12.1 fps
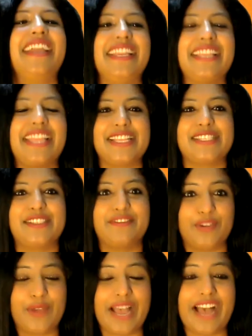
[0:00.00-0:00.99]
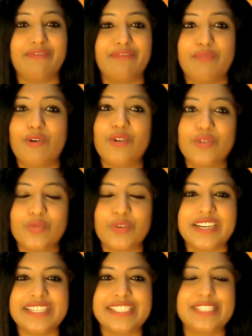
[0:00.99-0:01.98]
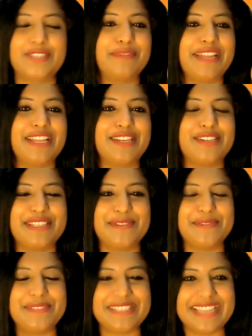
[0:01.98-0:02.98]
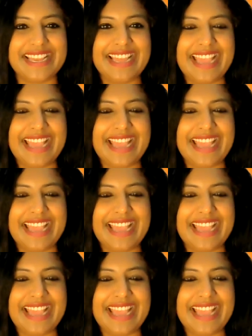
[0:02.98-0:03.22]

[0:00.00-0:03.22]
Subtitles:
In case if you have more words to be introduced,